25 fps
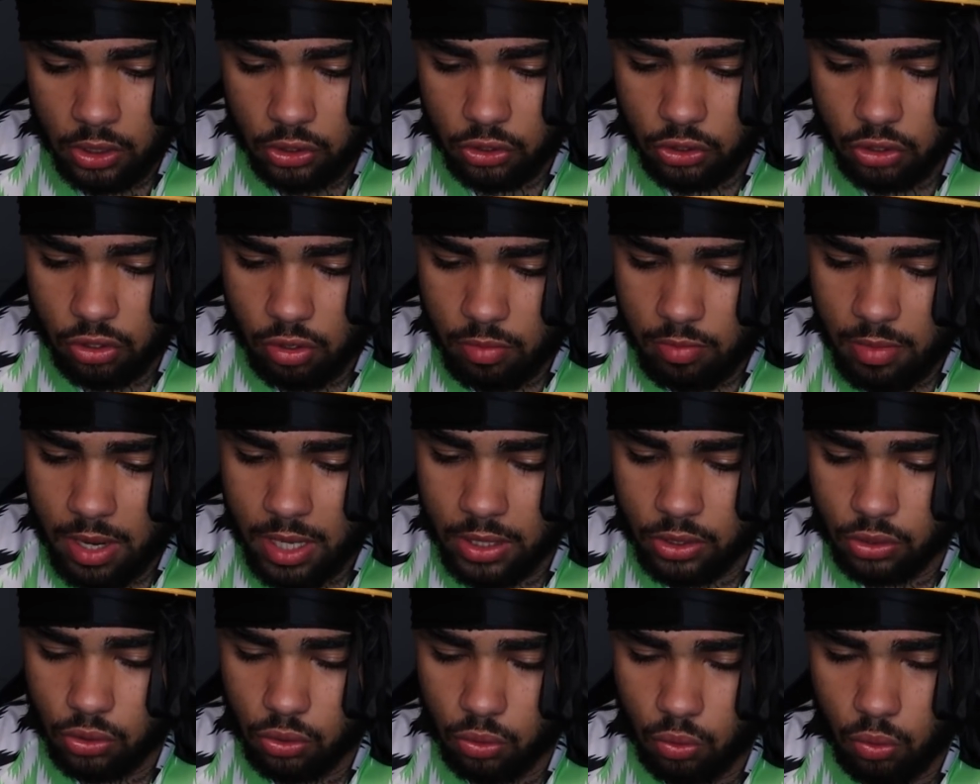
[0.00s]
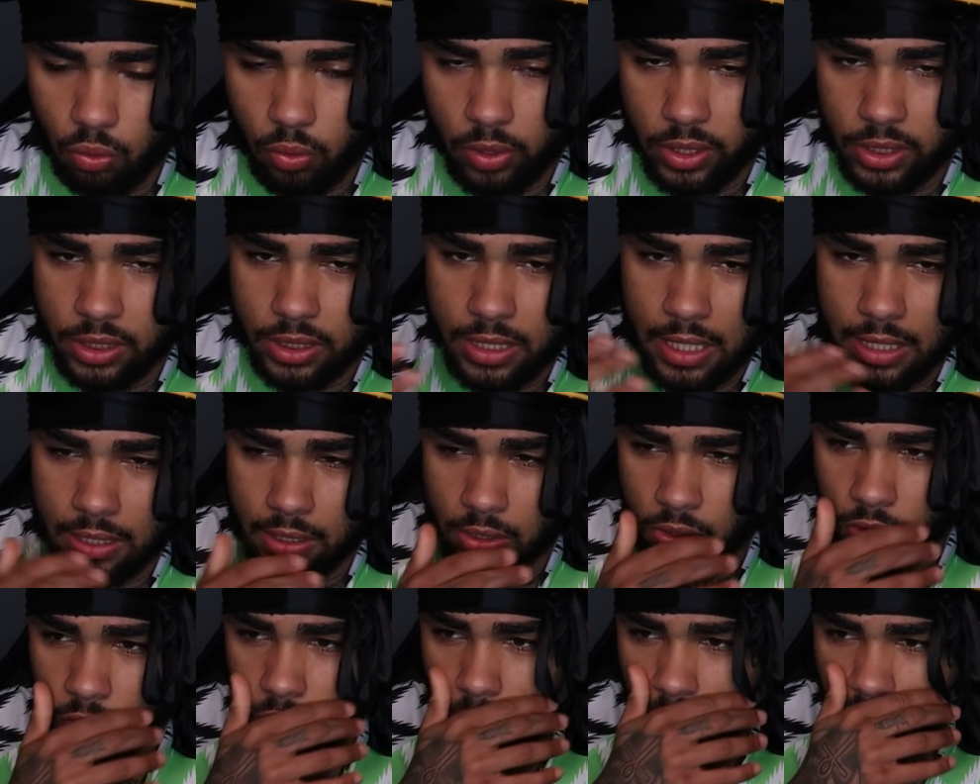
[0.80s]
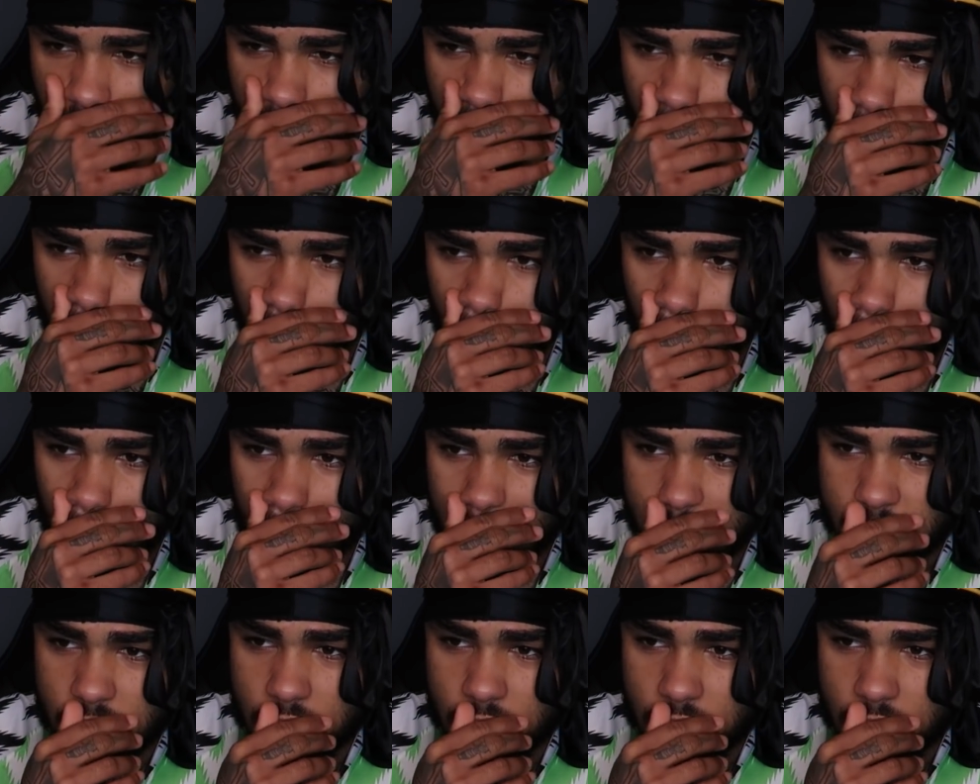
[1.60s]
So your mind's always kind of not on,